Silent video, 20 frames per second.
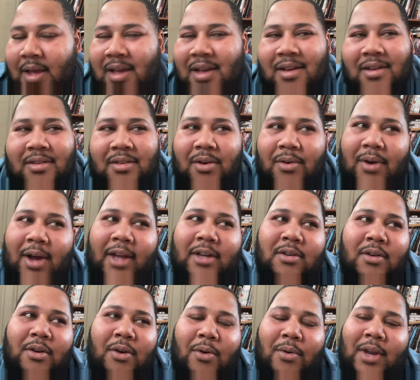So I don't
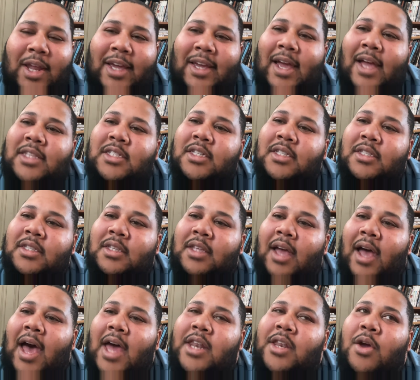know, like
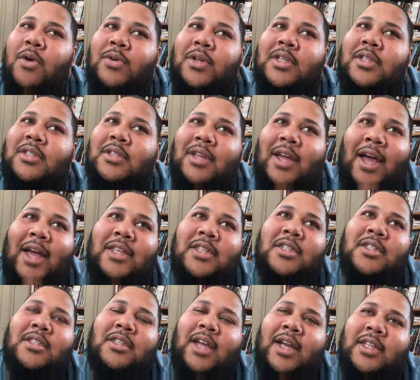I noticed I
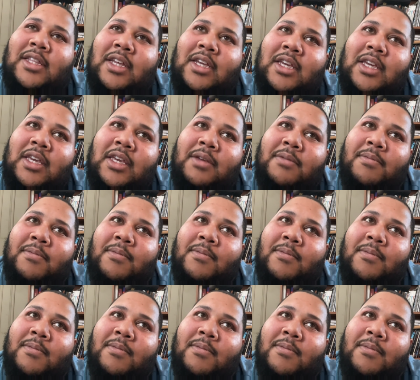just like to keep